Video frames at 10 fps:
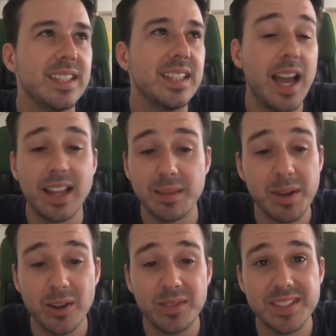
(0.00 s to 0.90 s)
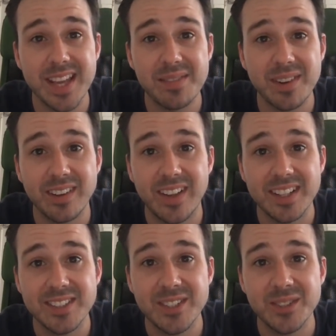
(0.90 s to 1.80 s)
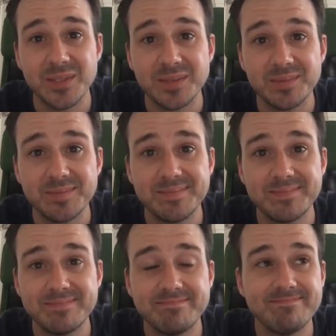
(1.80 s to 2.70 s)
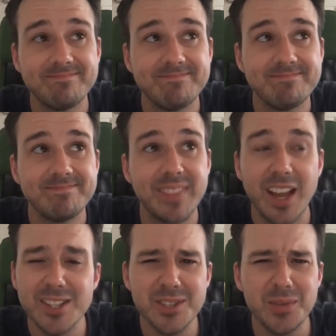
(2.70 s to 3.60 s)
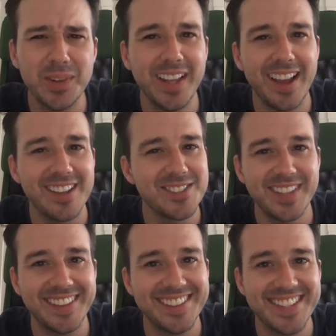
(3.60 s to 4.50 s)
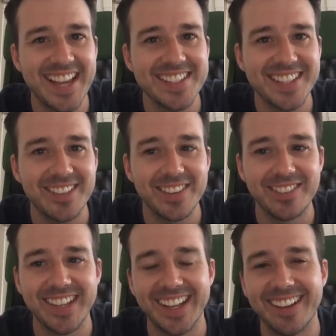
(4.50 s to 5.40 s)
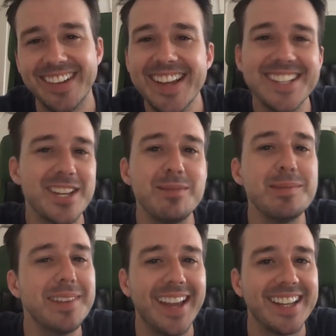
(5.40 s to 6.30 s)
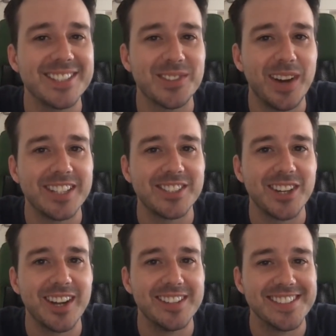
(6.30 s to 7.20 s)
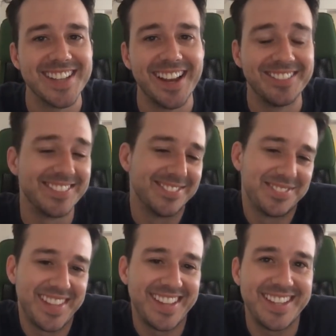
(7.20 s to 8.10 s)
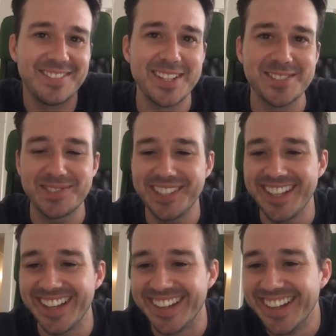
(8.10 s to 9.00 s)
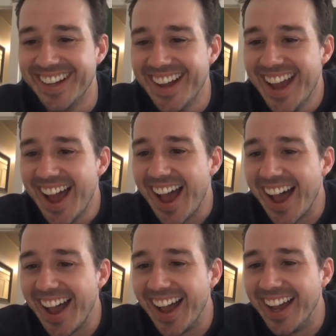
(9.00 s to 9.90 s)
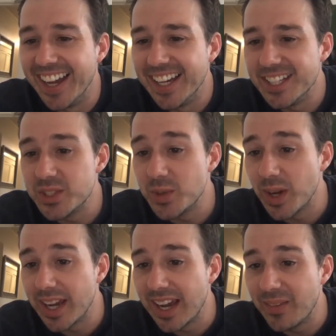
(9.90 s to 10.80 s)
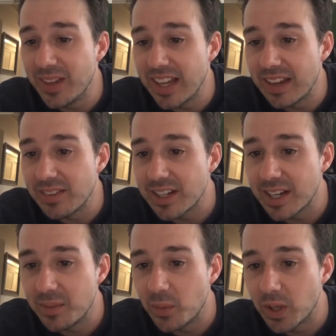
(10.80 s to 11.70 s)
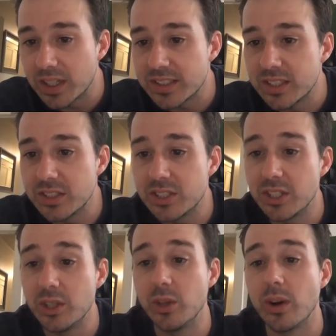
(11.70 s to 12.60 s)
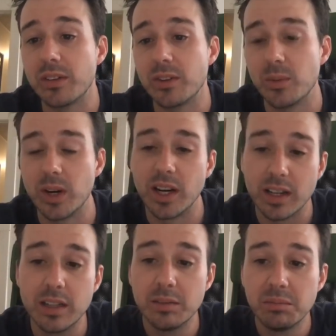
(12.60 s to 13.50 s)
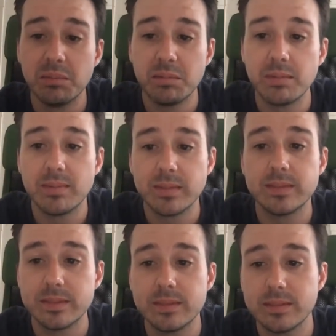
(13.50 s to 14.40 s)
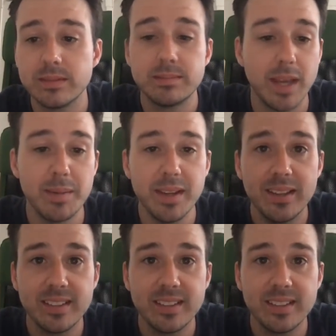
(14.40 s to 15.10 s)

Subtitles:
I like My Girlfriend's Gay Friend a lot too. I also like the Thanksgiving video. Some people hate to watch their own stuff. I think mine's pretty good. Will I ever come work to New York for work? Maybe.